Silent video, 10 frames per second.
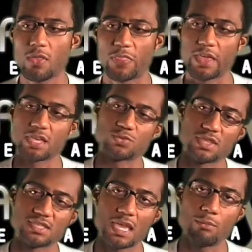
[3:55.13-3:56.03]
The thing is,
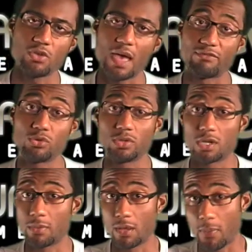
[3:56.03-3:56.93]
with this camera, you'll have to do a
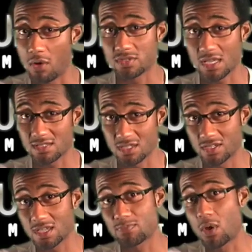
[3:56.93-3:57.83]
little bit of post. I
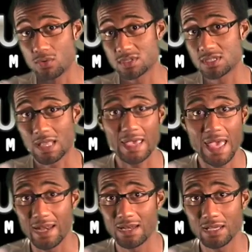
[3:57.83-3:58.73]
suggest post is like
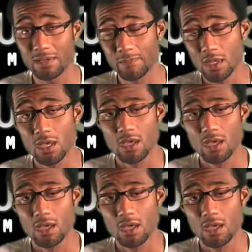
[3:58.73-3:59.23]
editing.